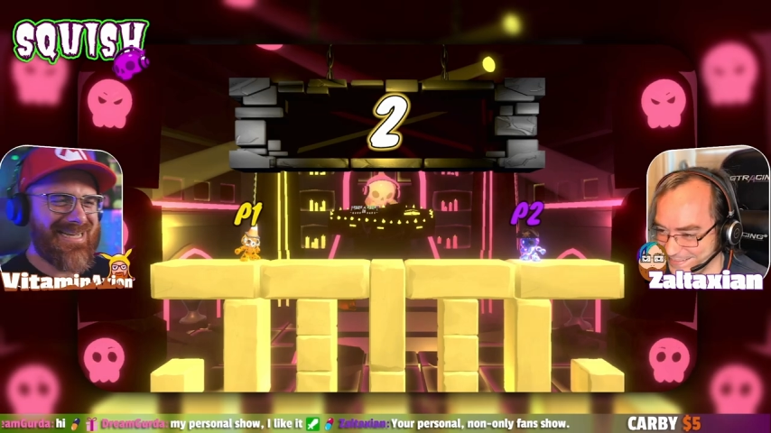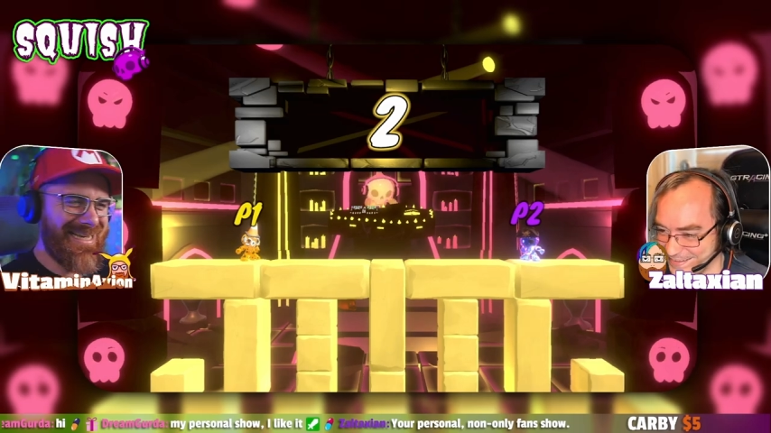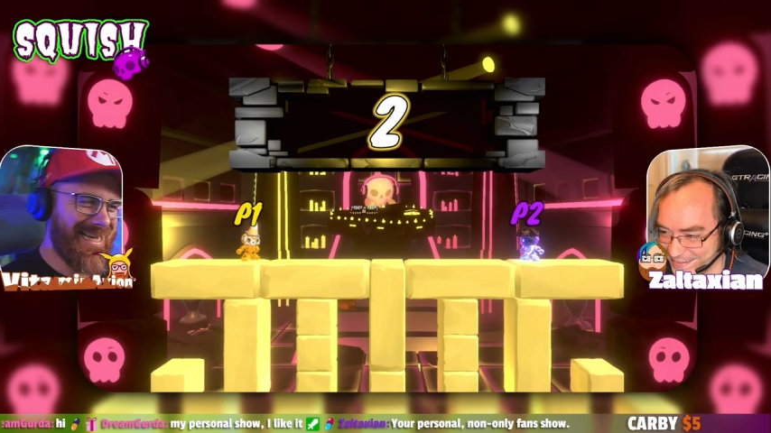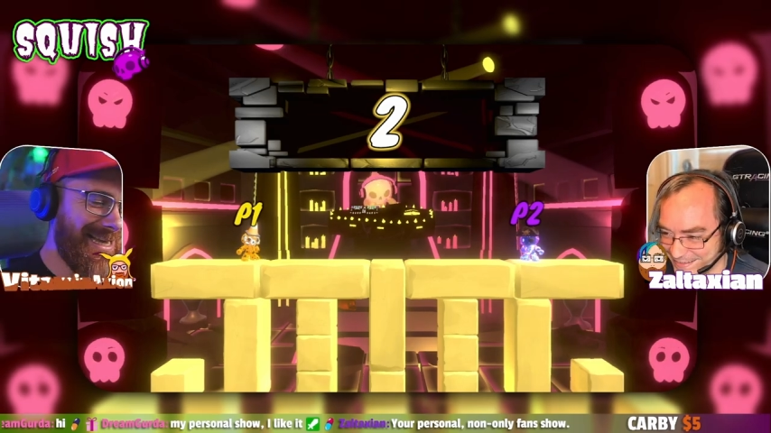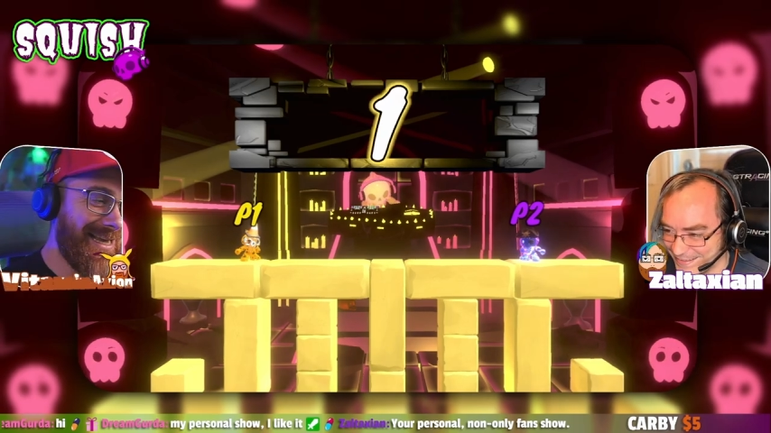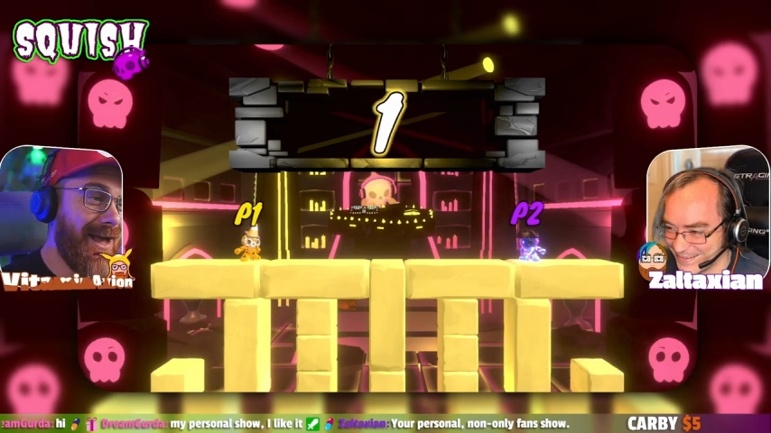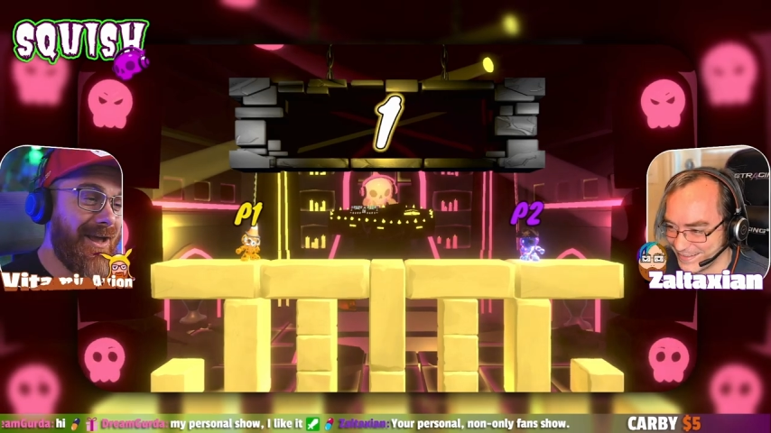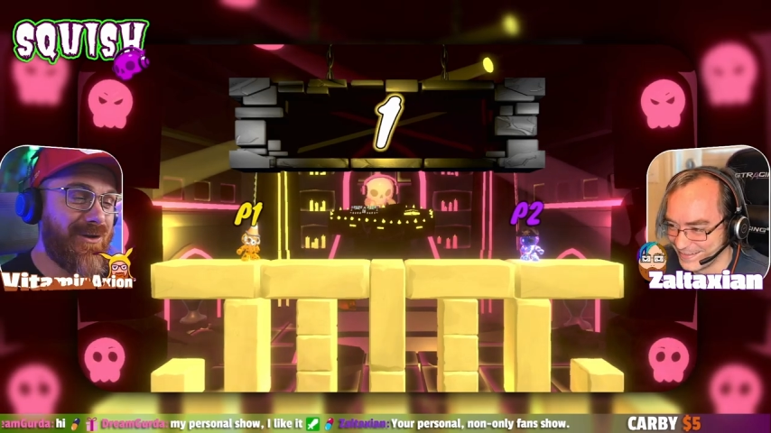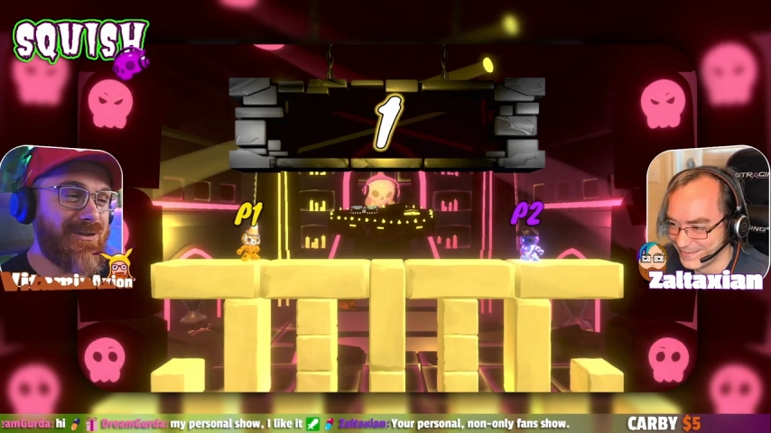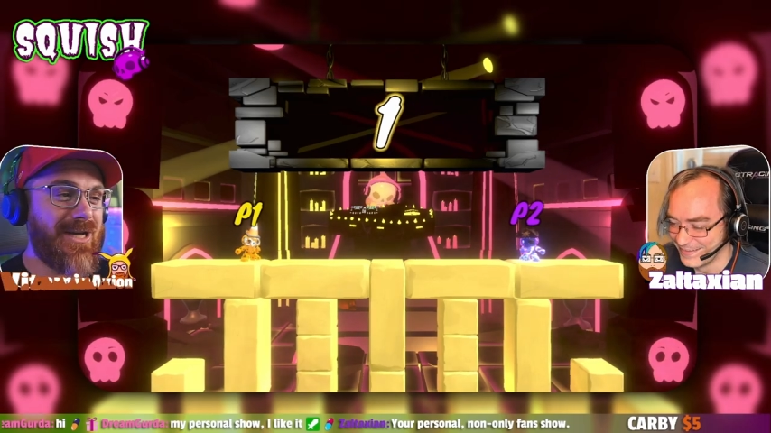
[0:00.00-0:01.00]
Speaker 1: Uh,
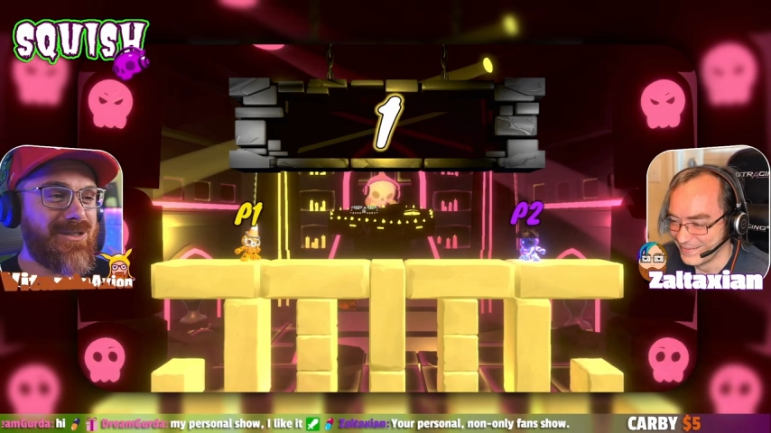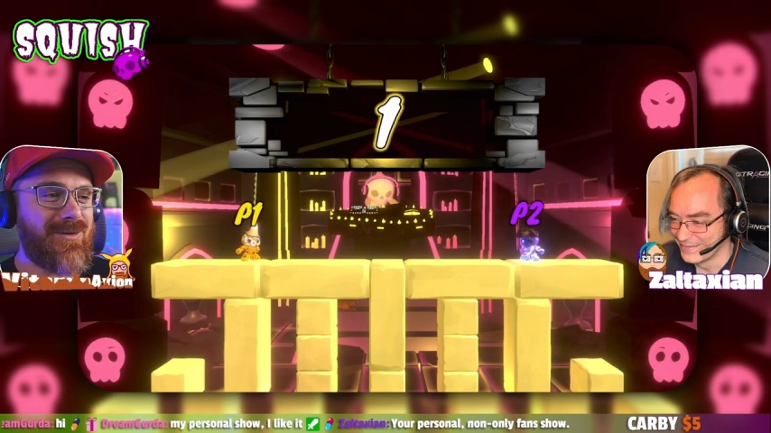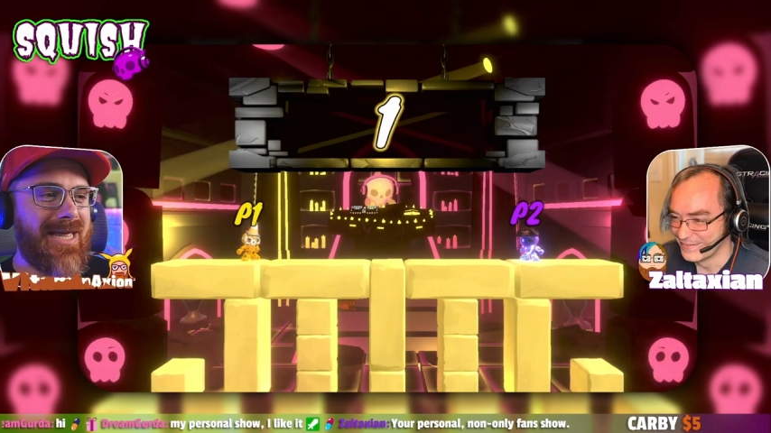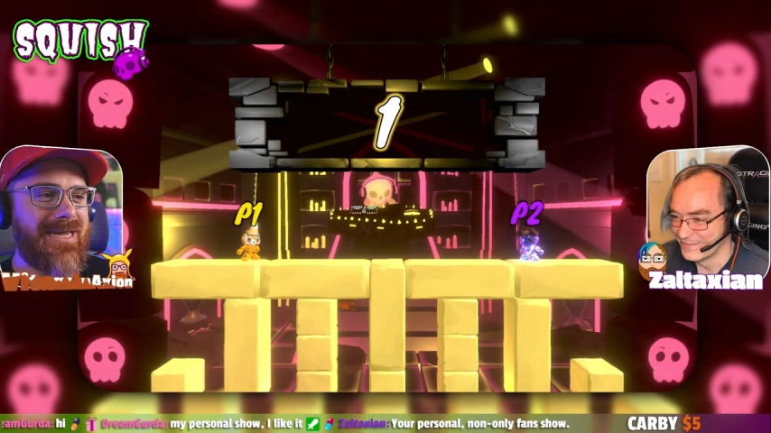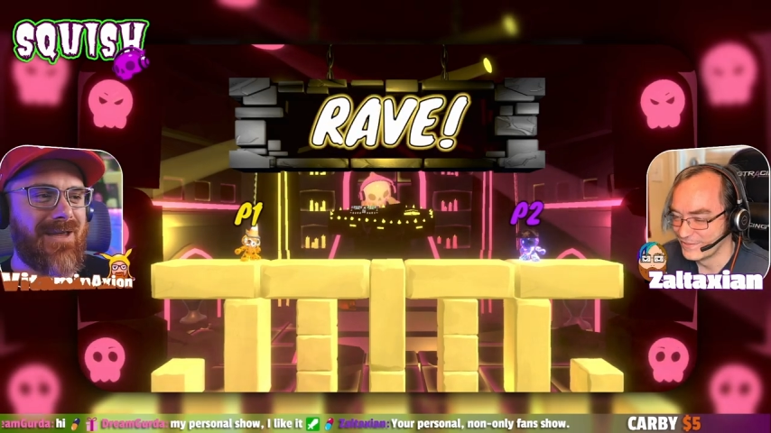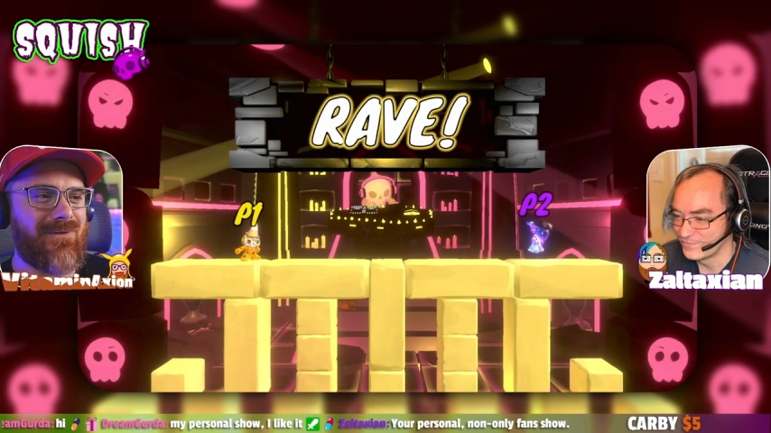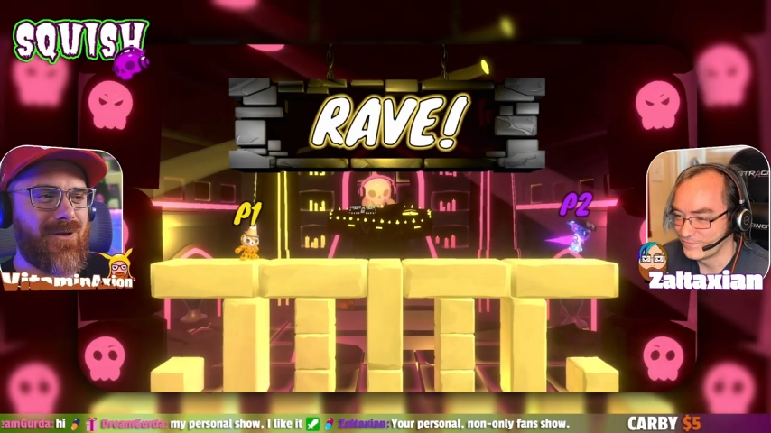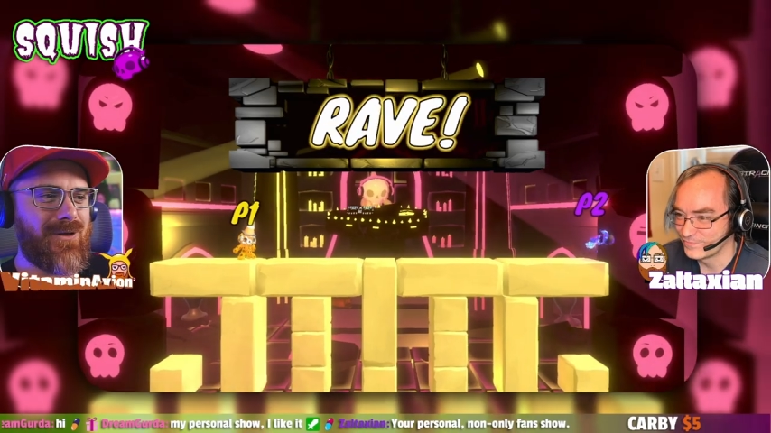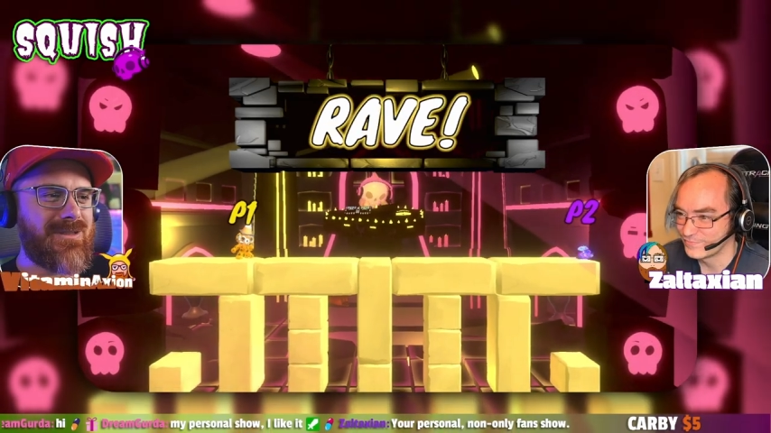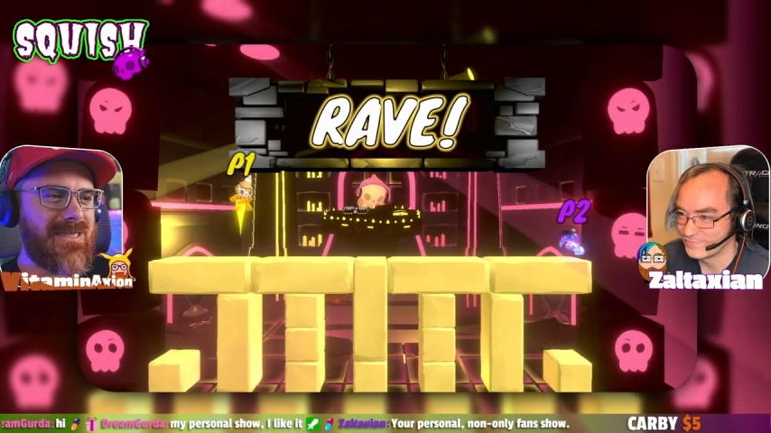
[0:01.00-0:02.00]
there's also, like, if
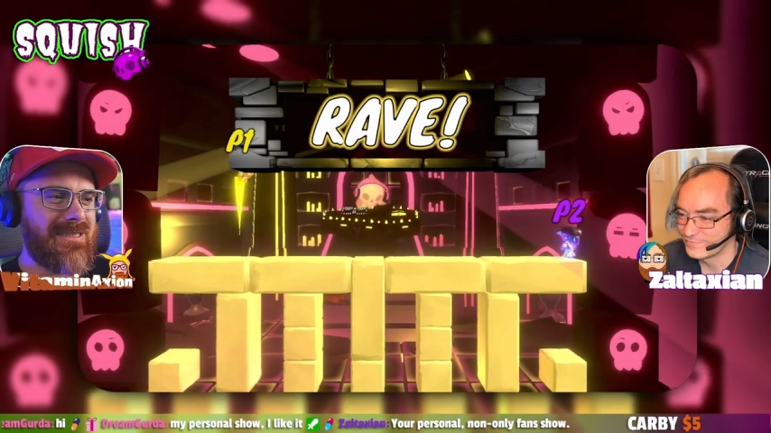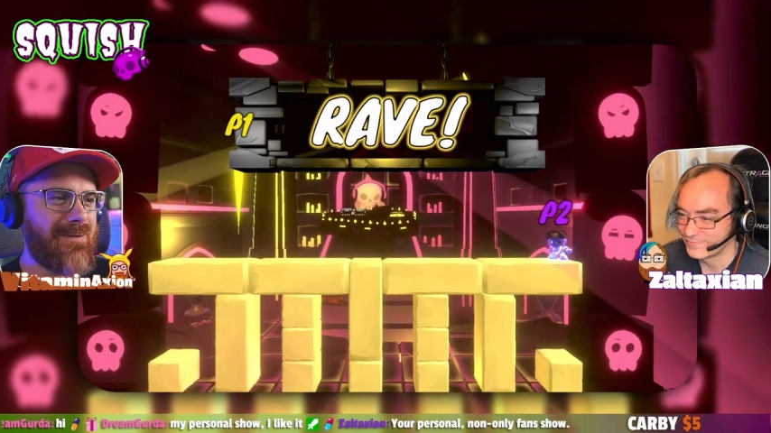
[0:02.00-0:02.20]
you use the